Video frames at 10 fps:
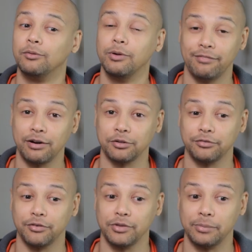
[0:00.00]
without
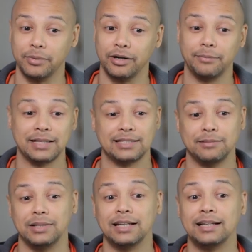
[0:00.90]
a phone number by
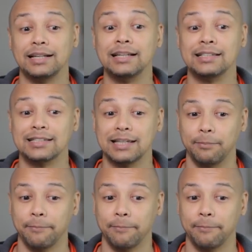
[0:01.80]
simply clicking skip.